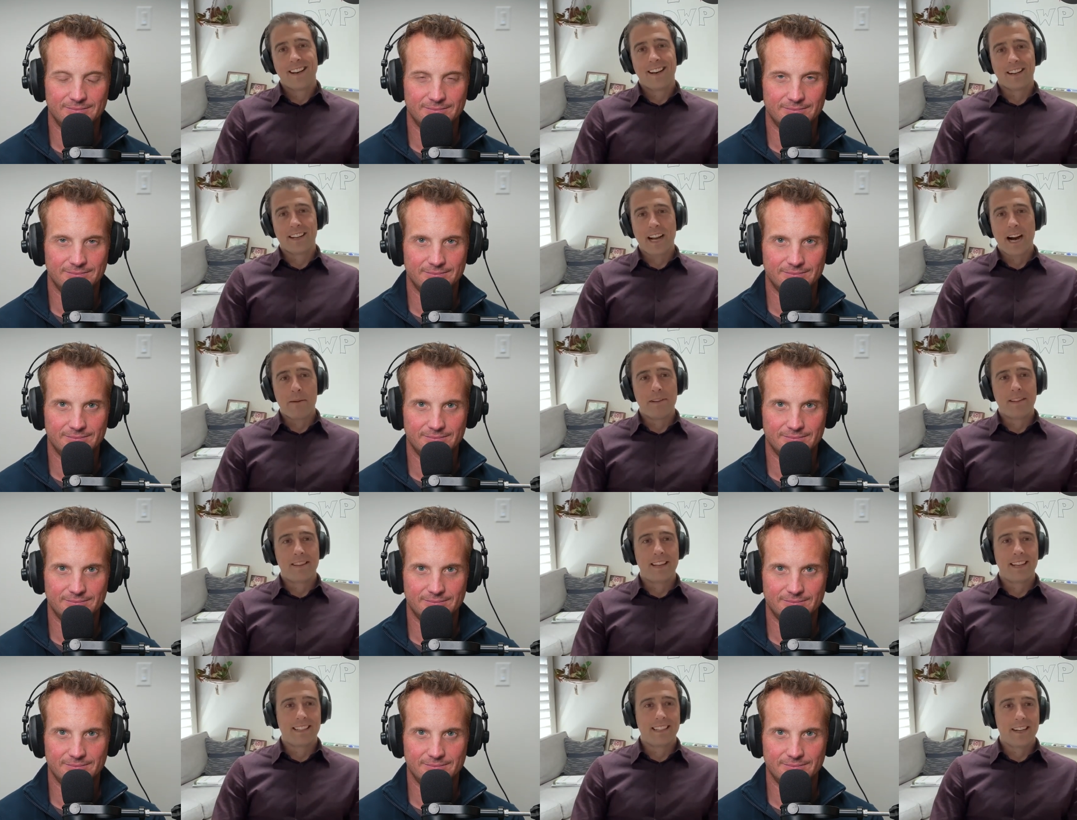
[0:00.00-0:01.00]
Speaker 1: a common
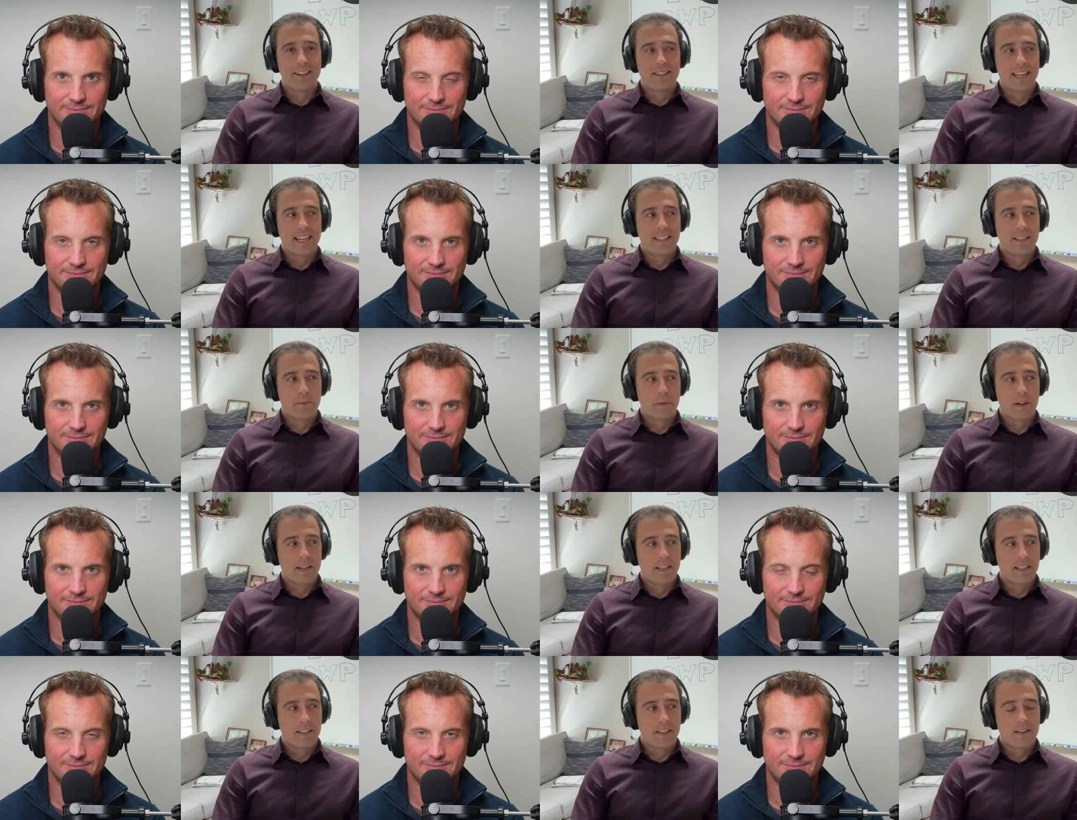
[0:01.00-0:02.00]
thing nowadays,
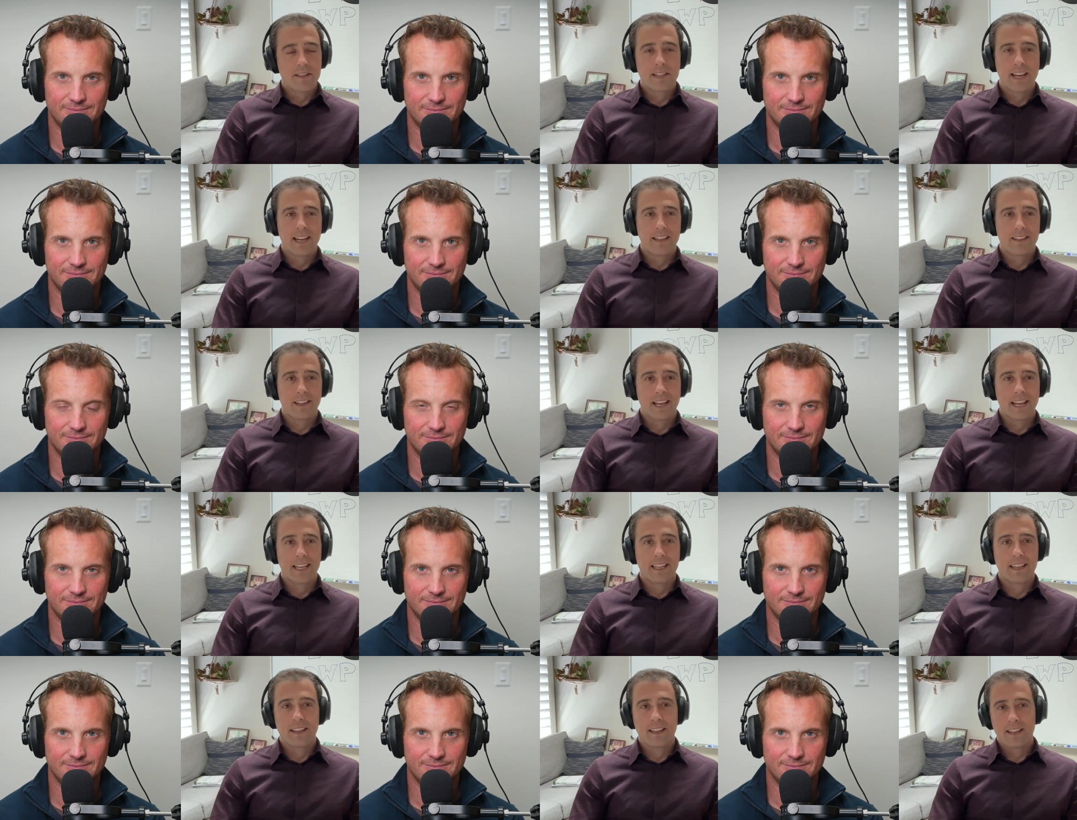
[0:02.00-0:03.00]
but you're saying
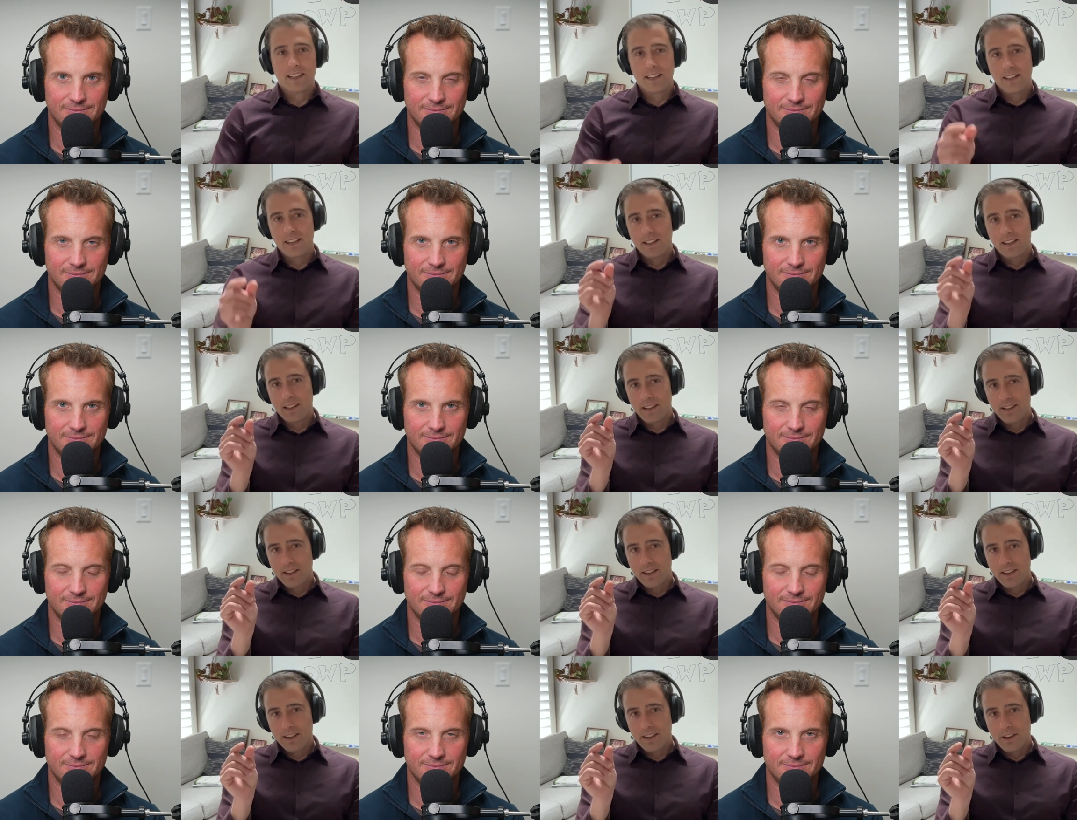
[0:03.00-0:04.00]
like
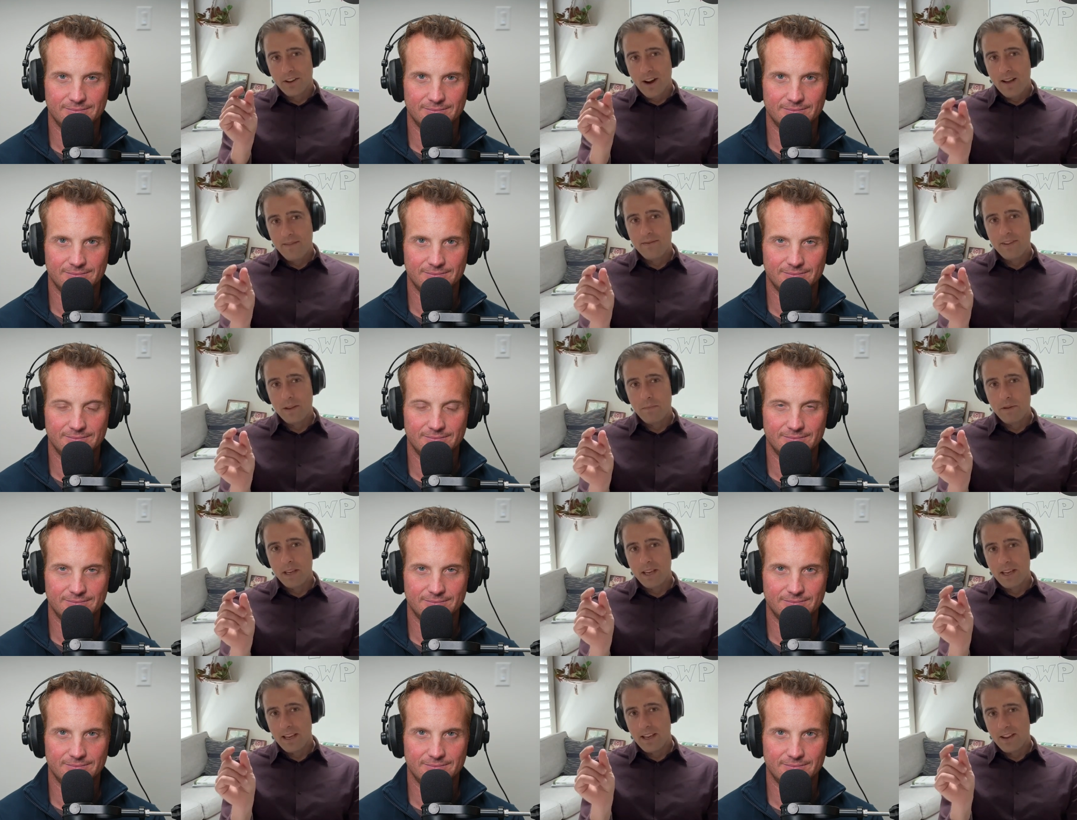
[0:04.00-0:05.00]
your
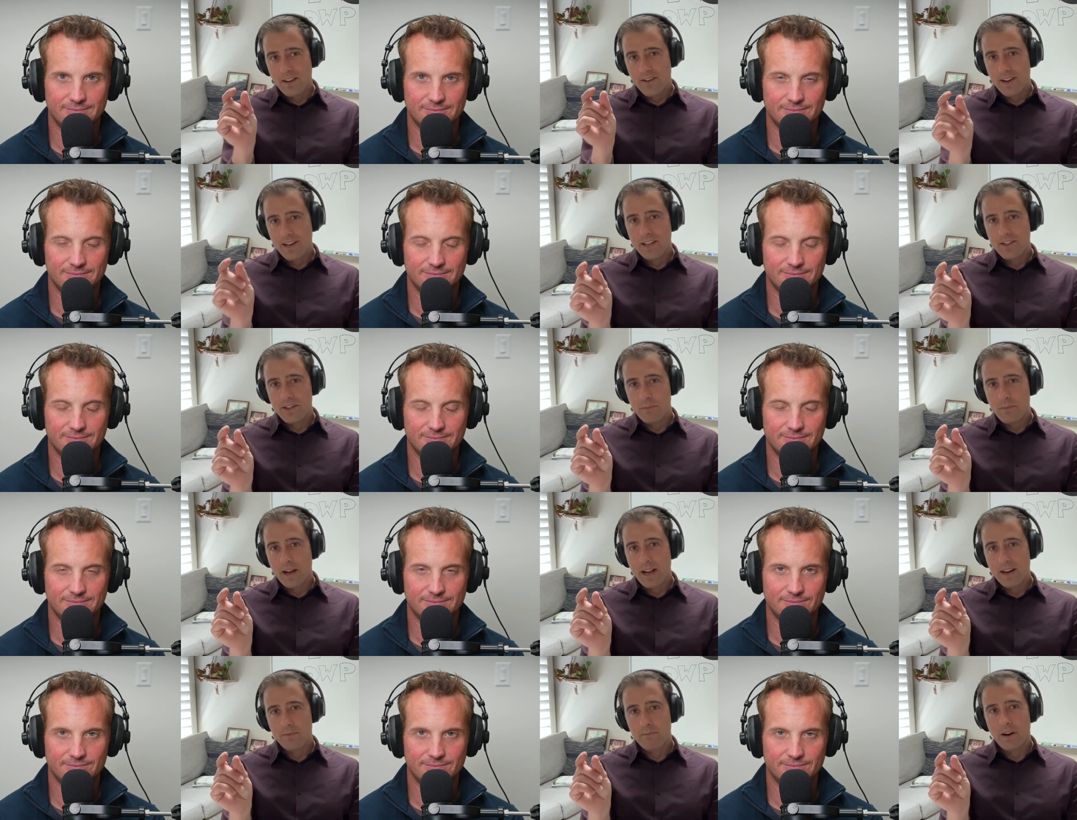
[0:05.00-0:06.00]
MVP, your initial
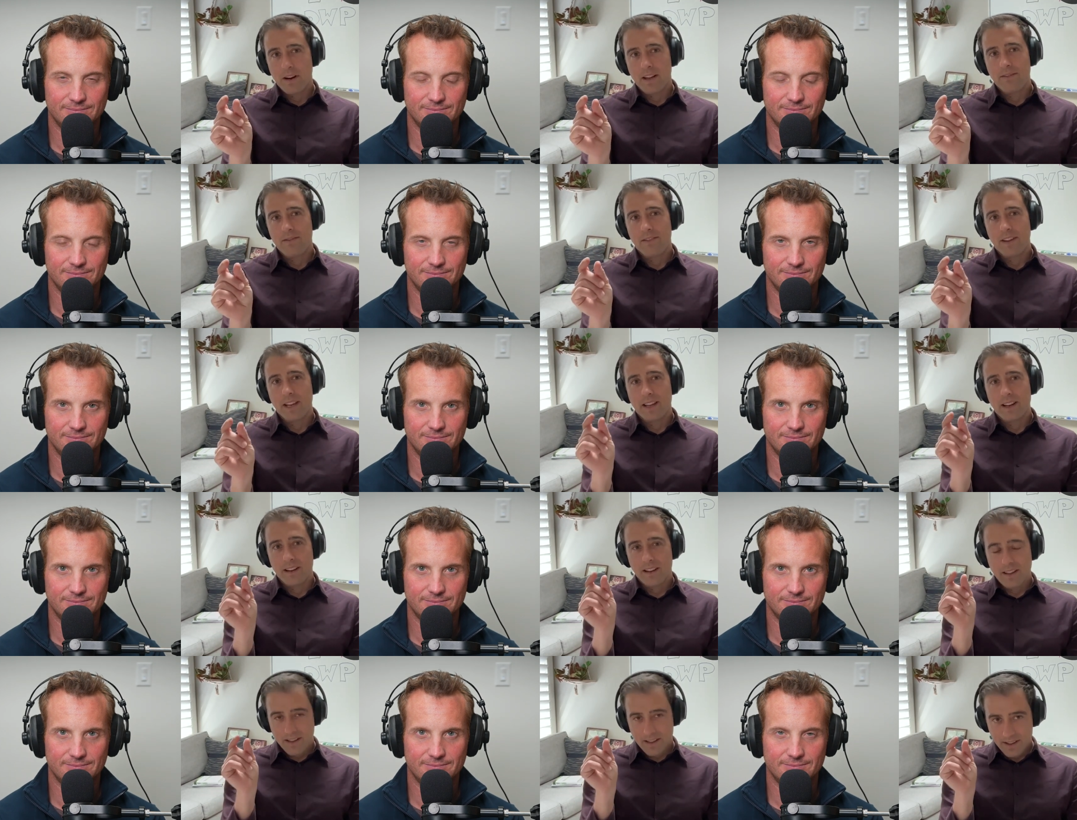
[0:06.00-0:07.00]
product market
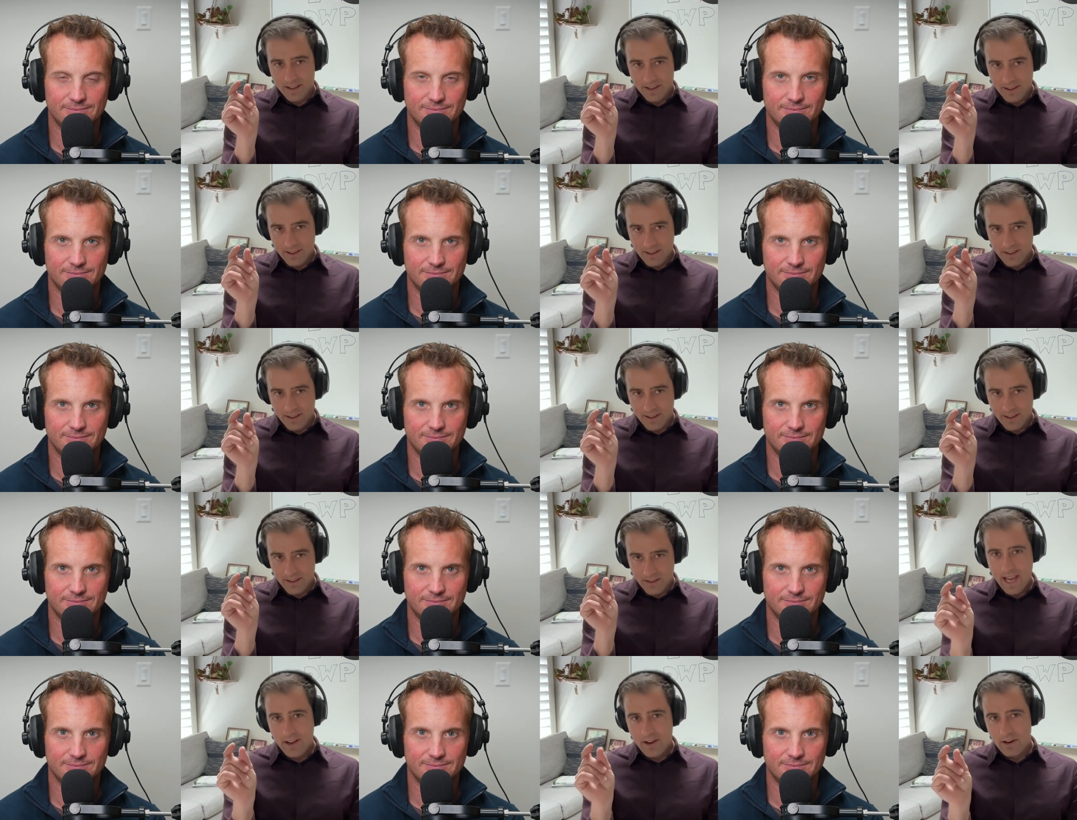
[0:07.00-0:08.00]
fit, the
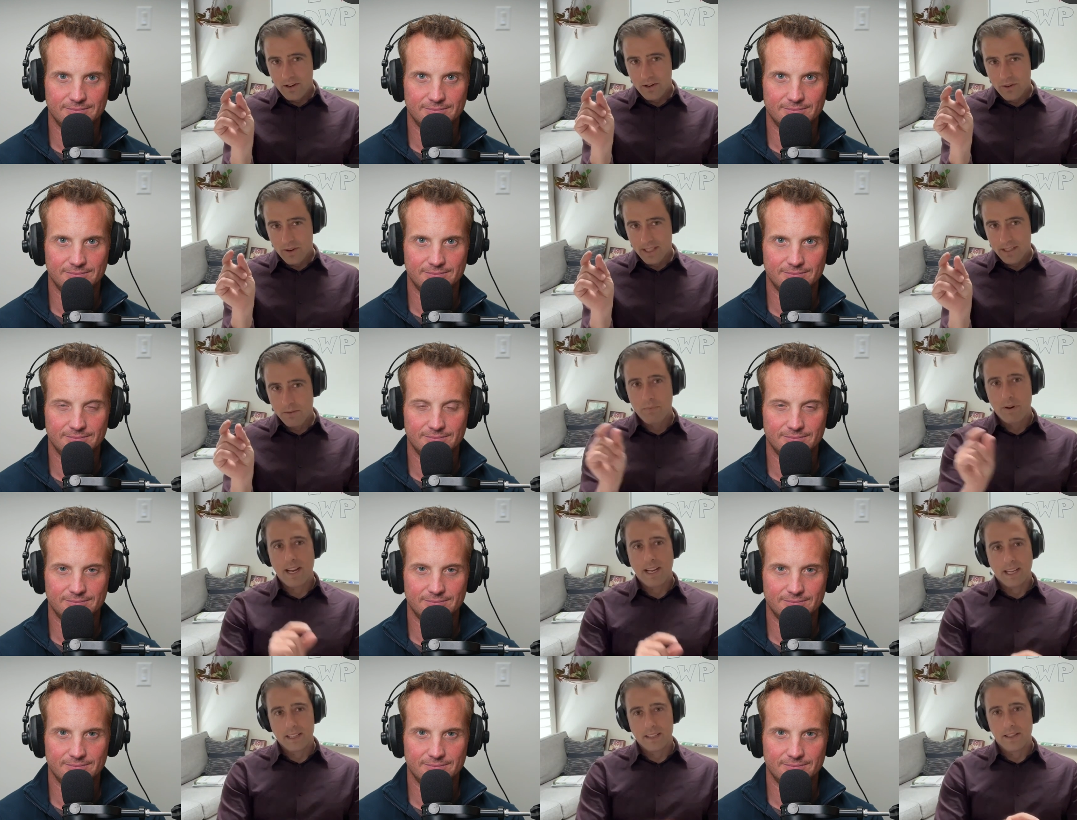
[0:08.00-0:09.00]
way you're going to
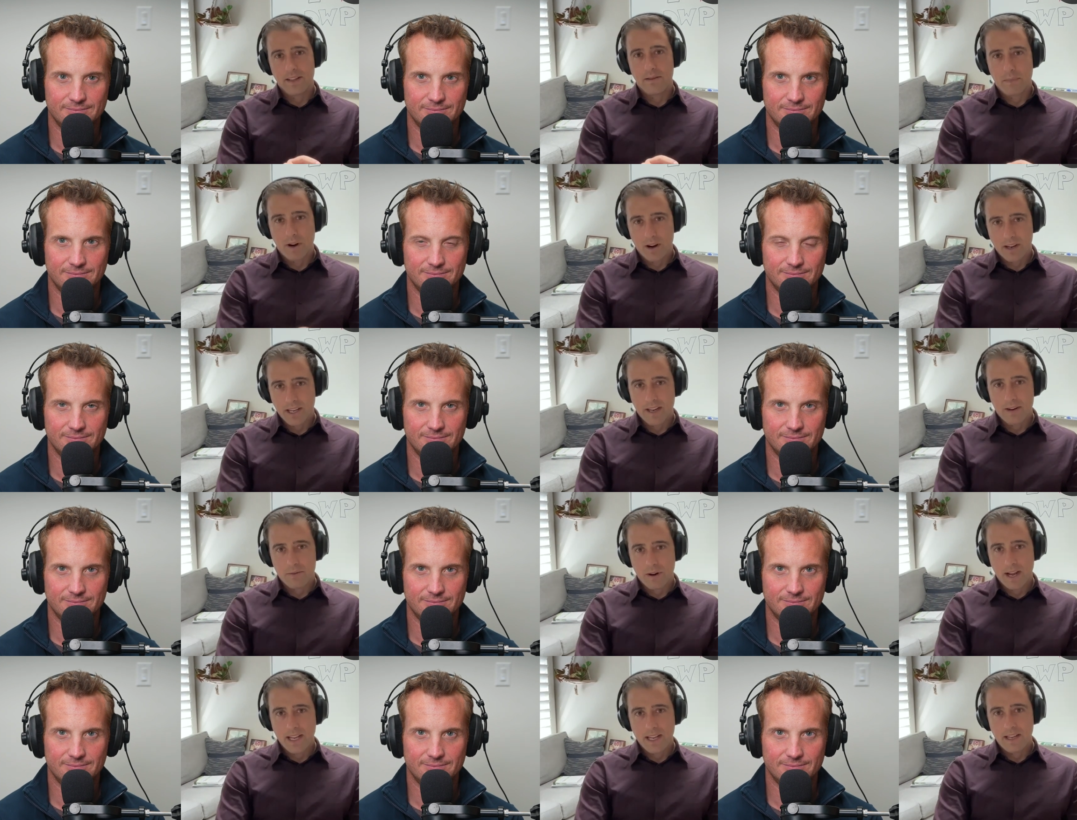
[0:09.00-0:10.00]
break into the
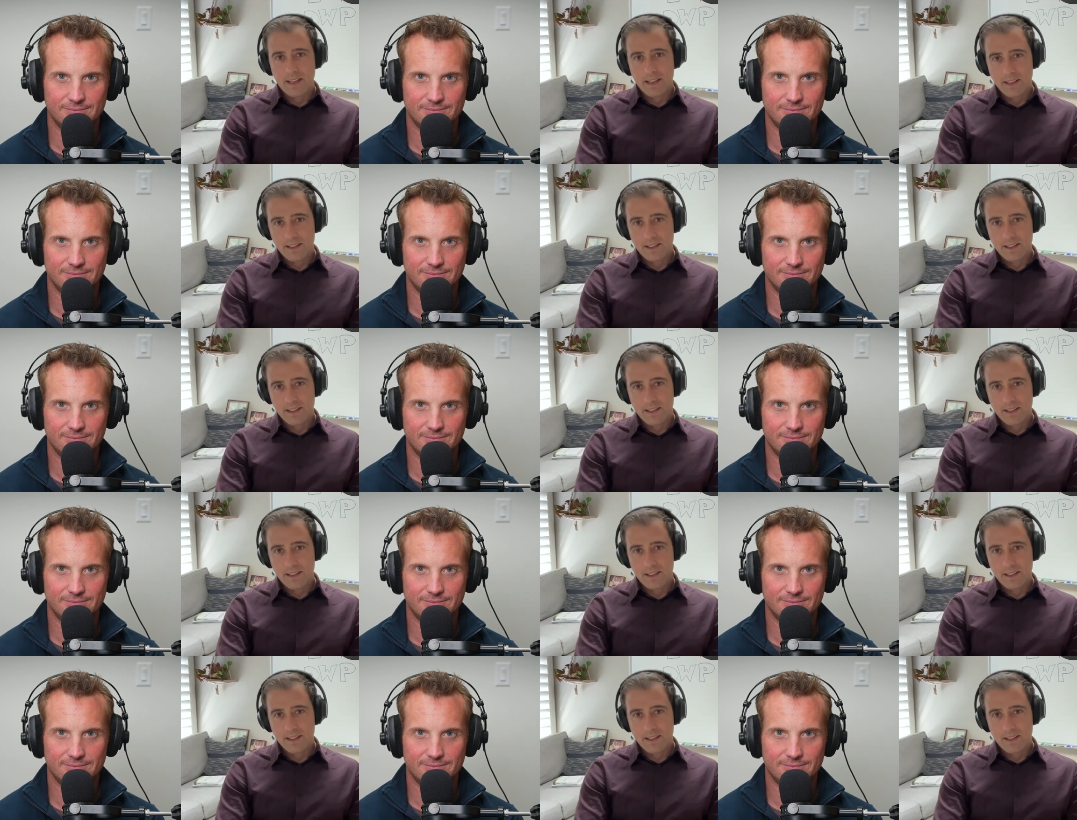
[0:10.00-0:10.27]
market, right?